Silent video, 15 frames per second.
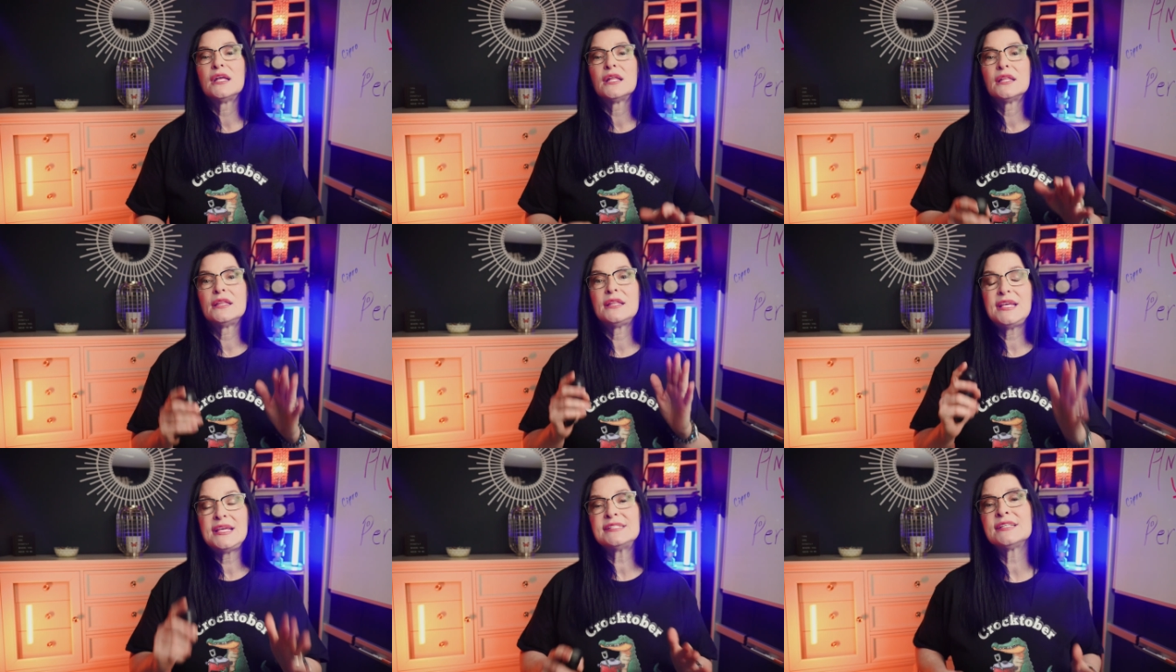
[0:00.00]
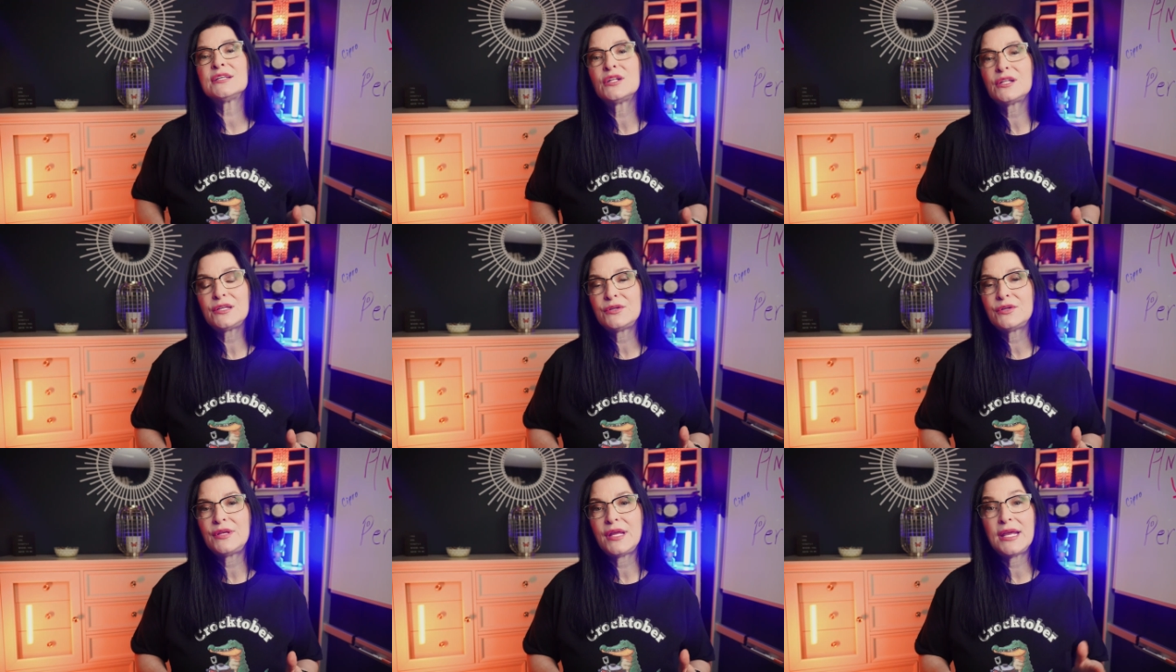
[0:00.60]
These
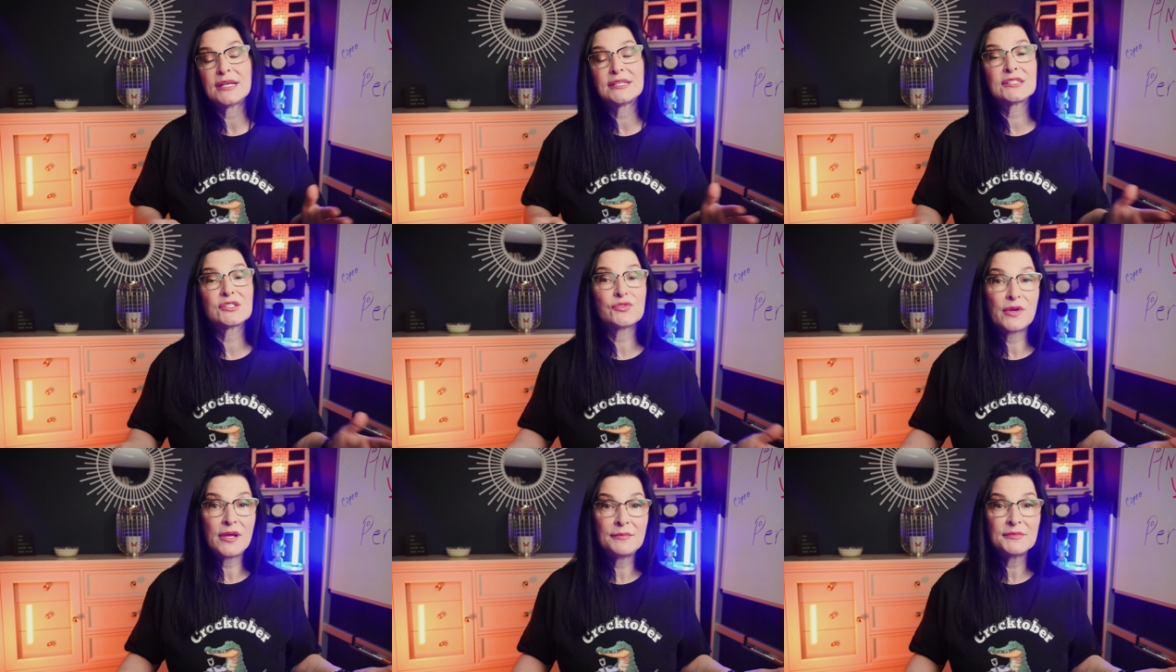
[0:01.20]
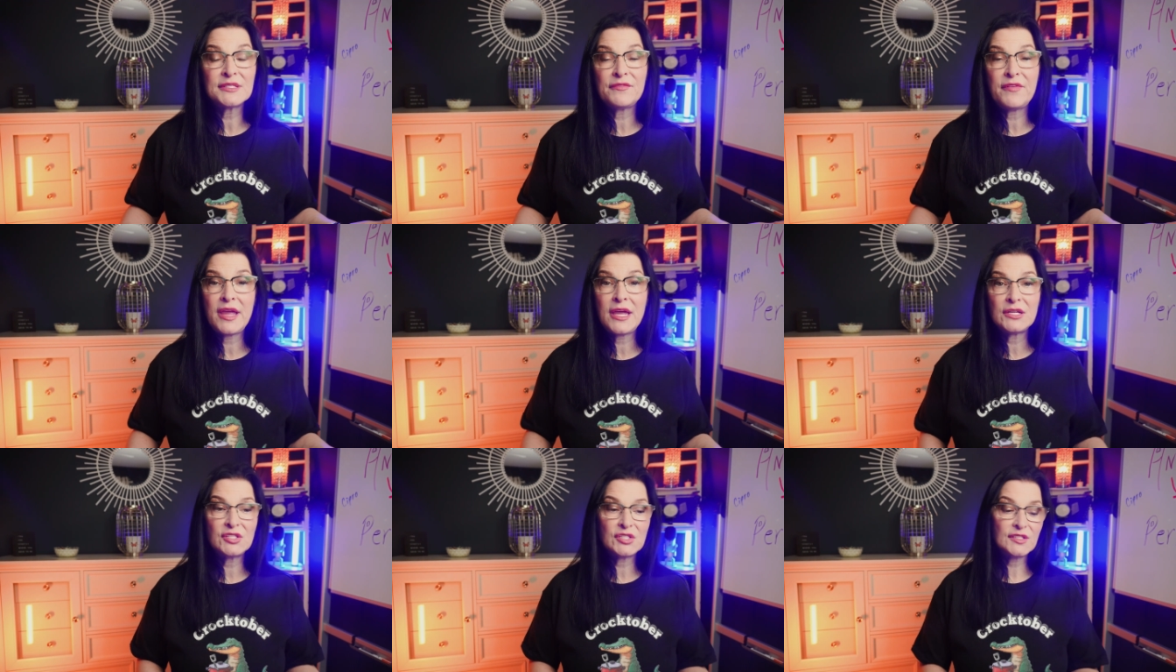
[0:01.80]
include extremes of
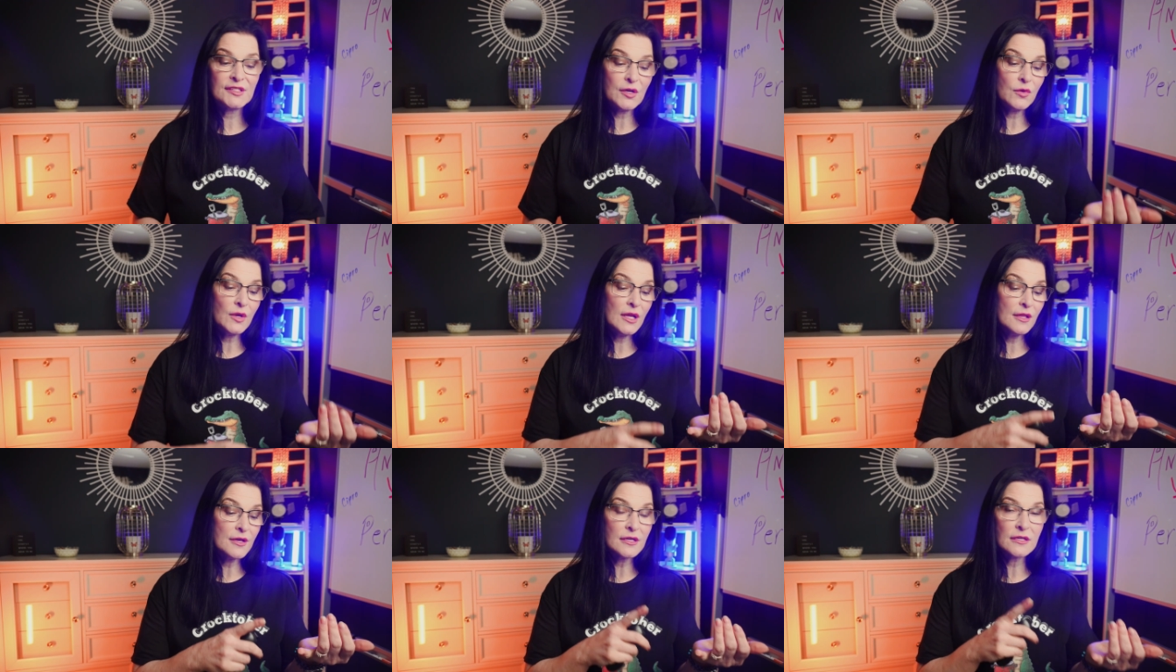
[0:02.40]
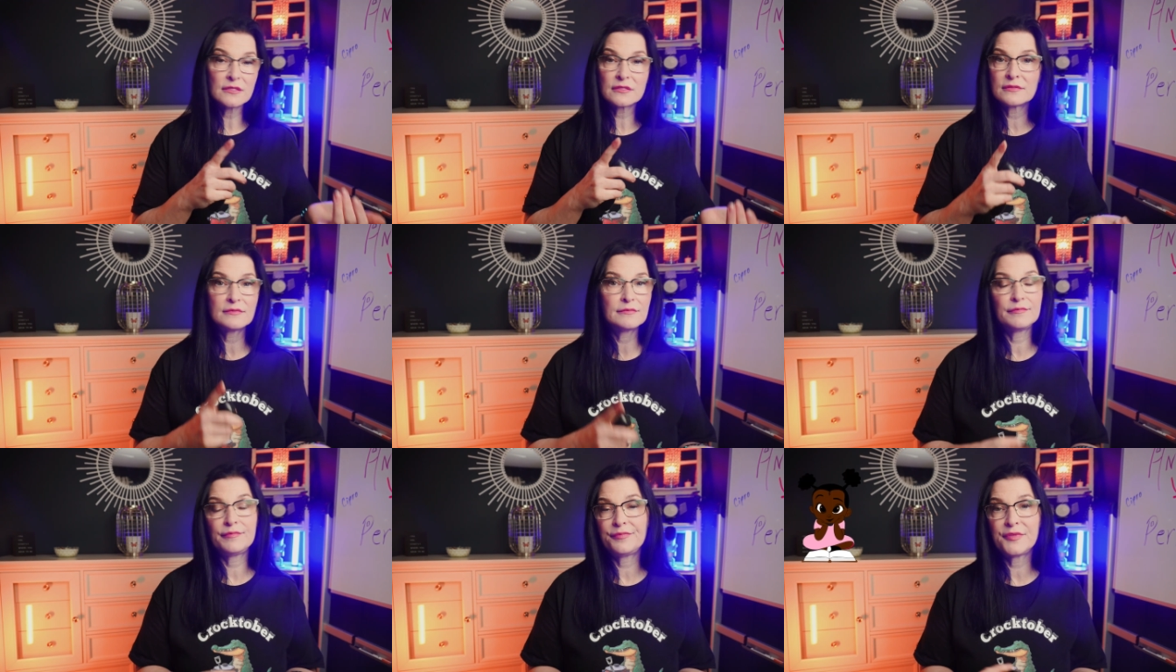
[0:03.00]
age, so either
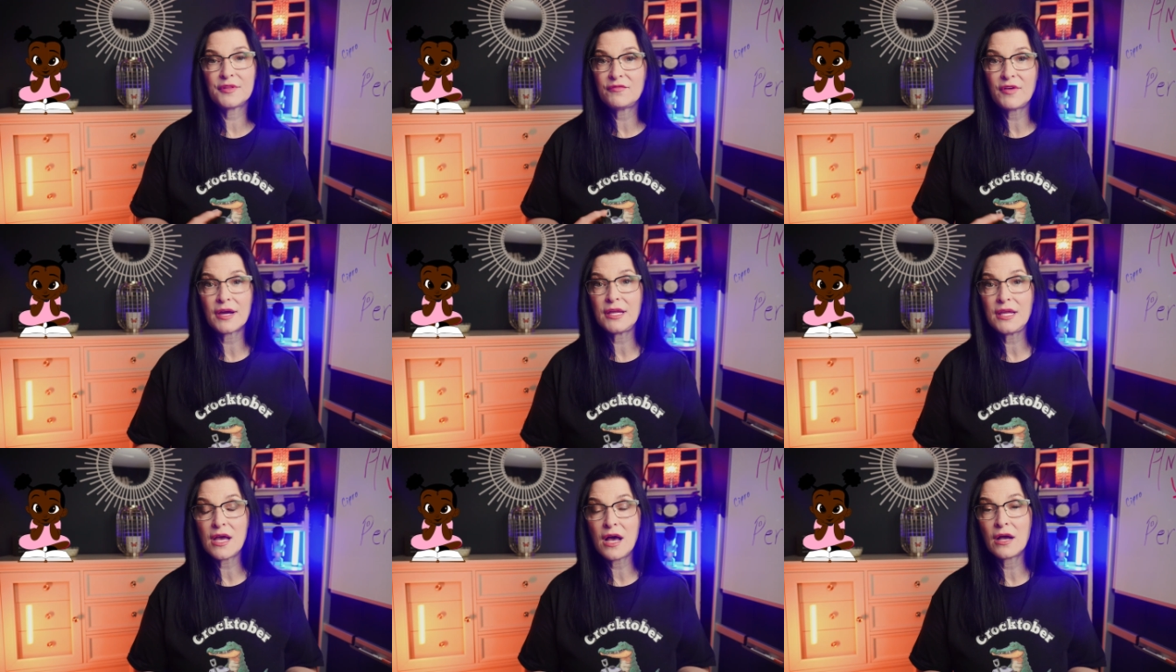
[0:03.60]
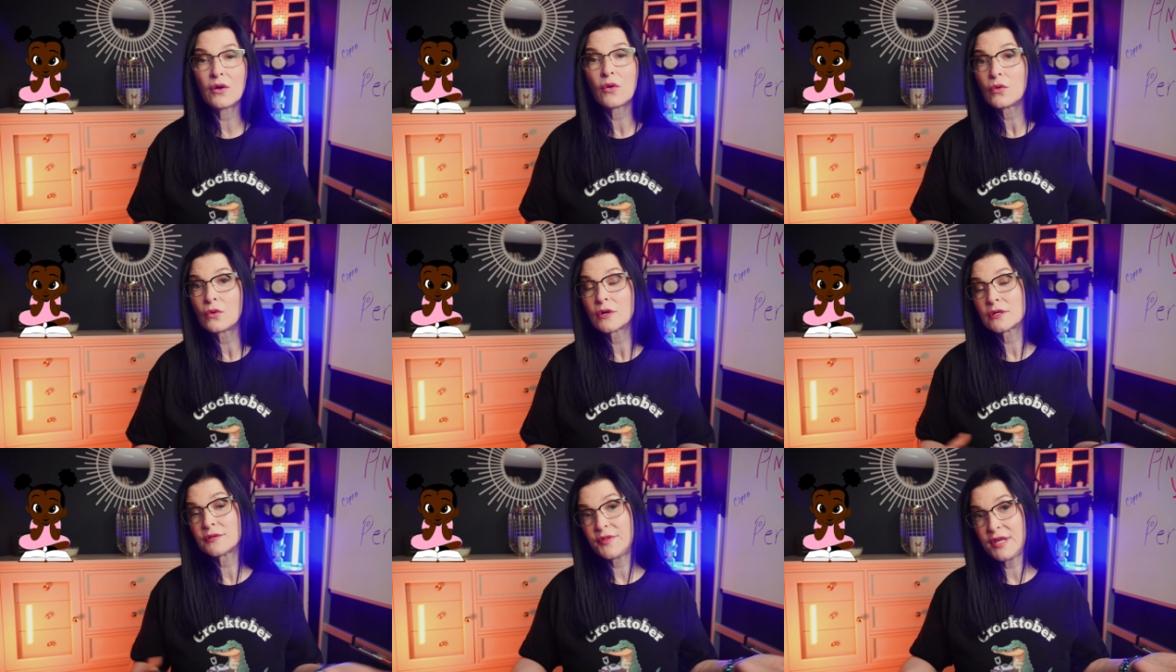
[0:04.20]
the very young
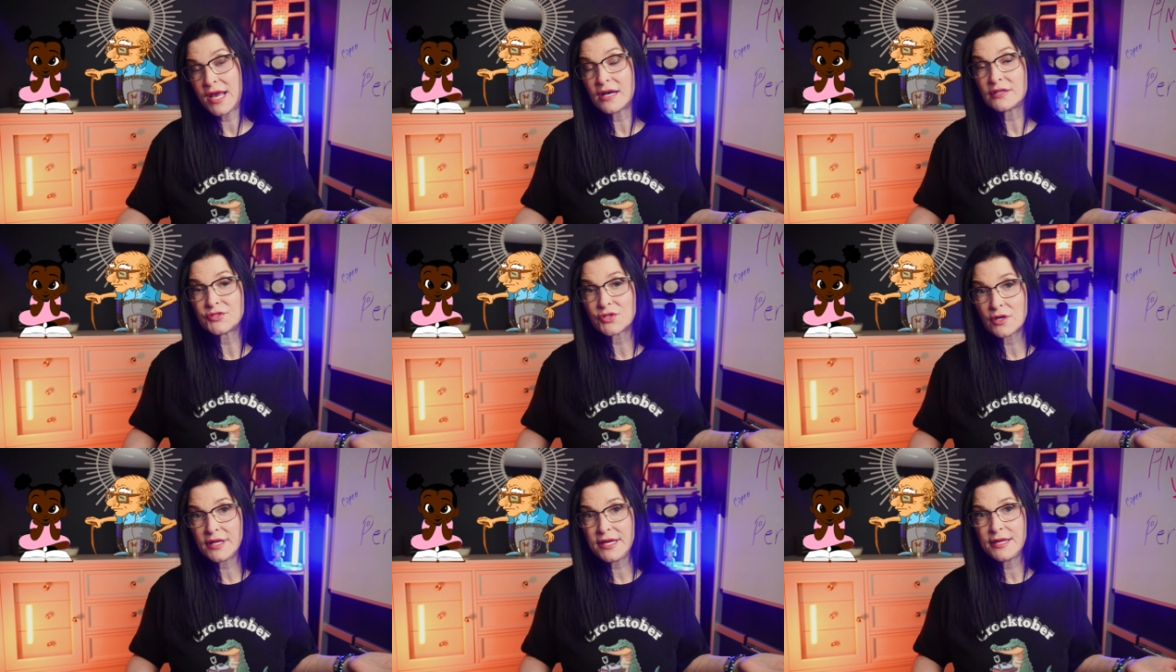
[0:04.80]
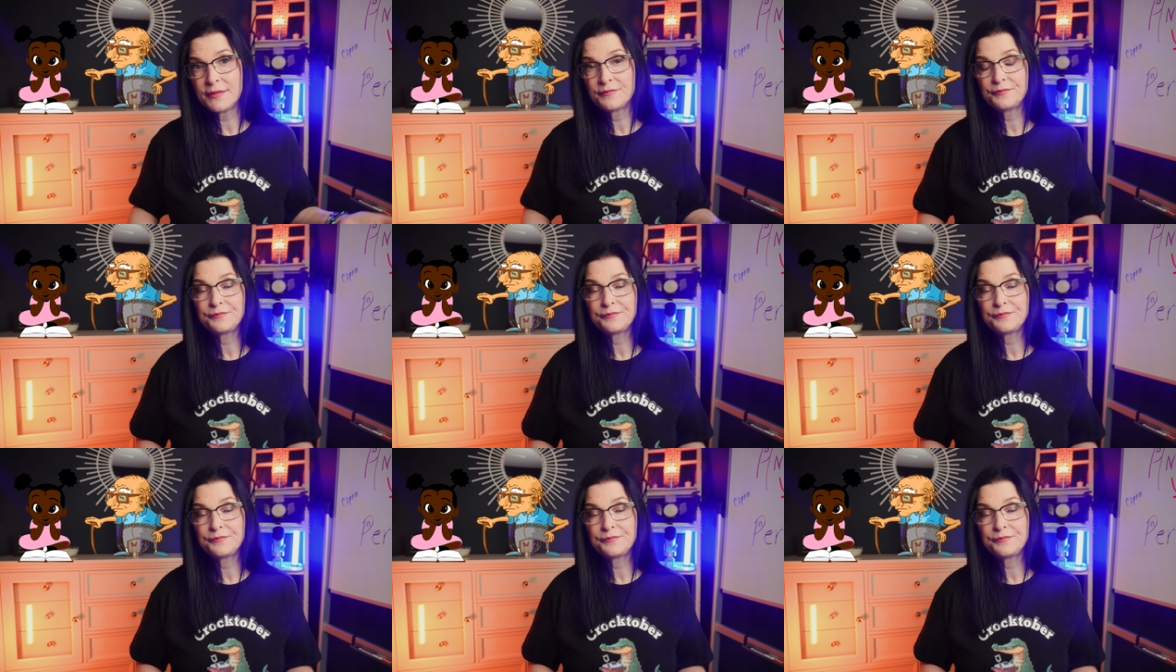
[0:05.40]
or the elderly,